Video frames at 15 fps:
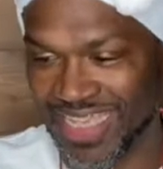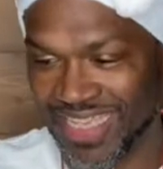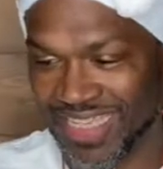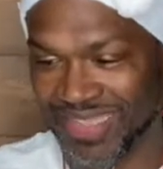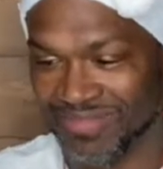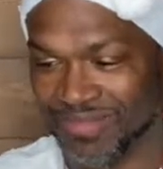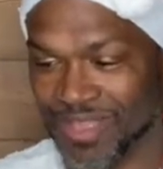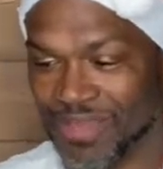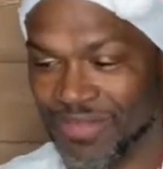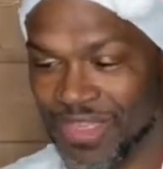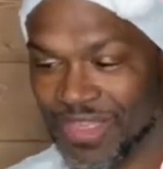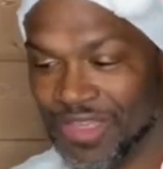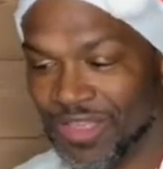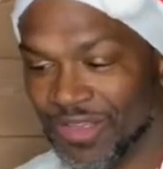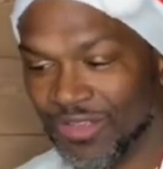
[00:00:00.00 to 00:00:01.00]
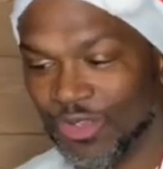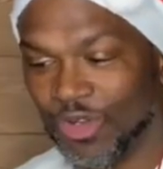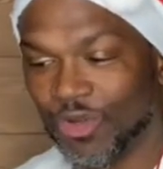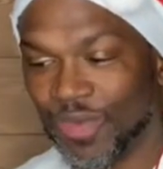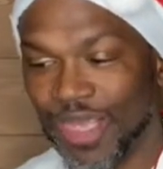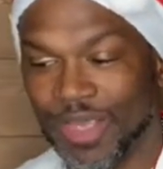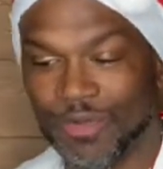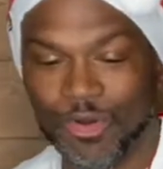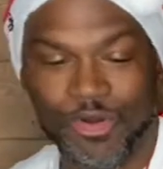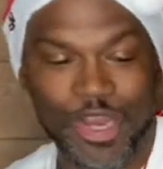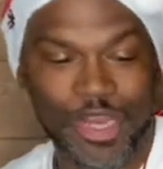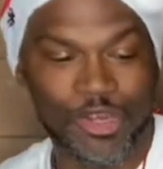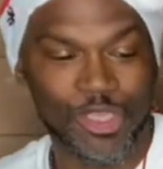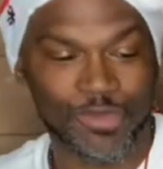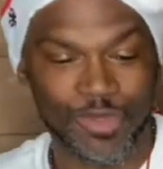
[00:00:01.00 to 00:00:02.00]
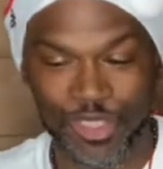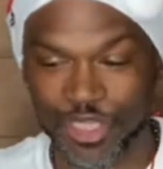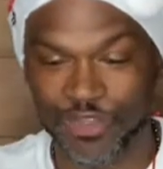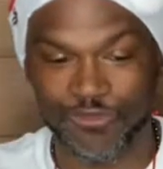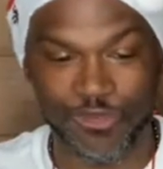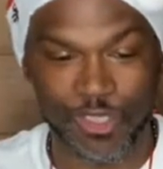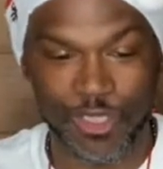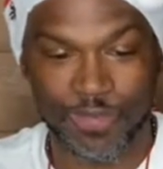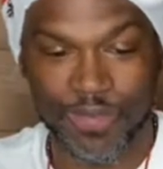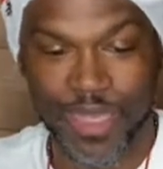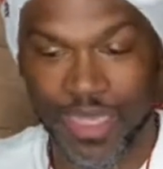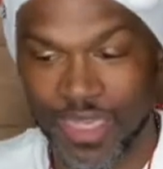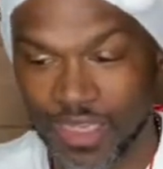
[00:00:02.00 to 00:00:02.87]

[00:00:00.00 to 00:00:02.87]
love it. It's going to be a great Christmas gift for somebody.